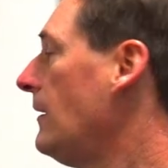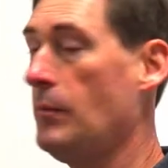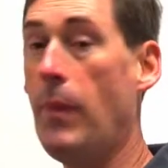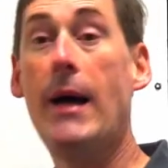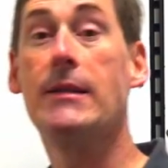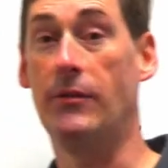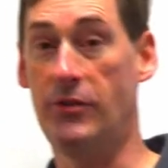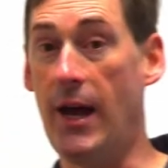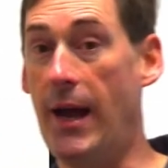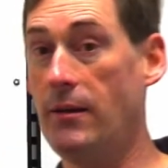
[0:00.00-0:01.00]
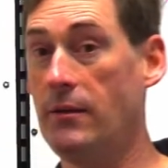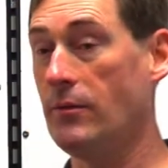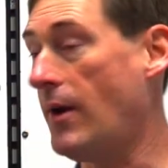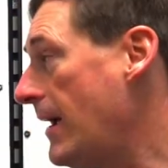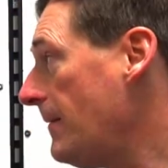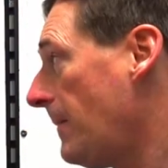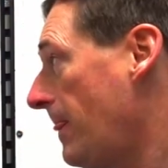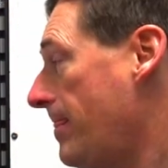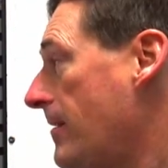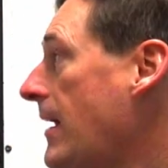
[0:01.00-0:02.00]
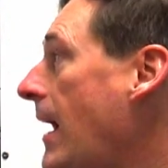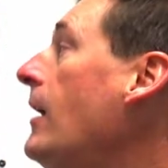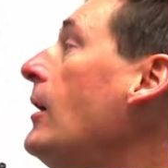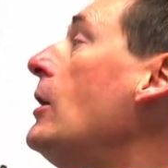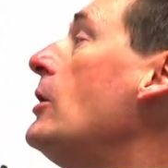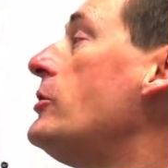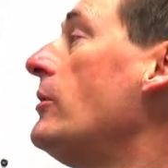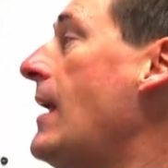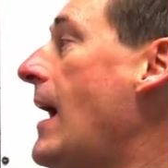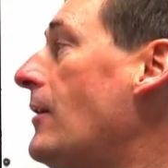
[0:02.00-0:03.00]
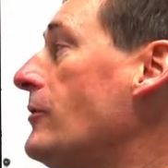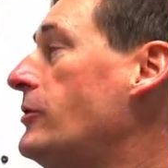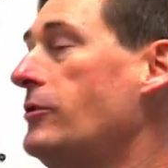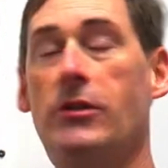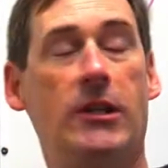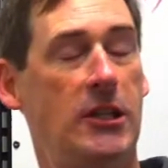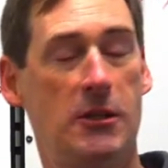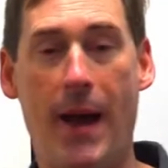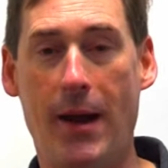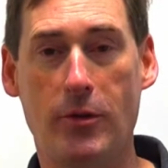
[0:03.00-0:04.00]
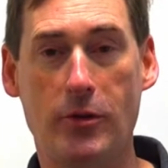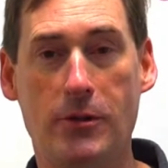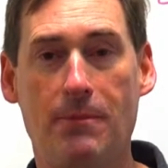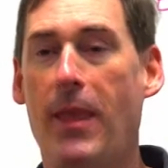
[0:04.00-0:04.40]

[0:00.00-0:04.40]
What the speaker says: Positive sign, right? Okay, so now students get this backwards.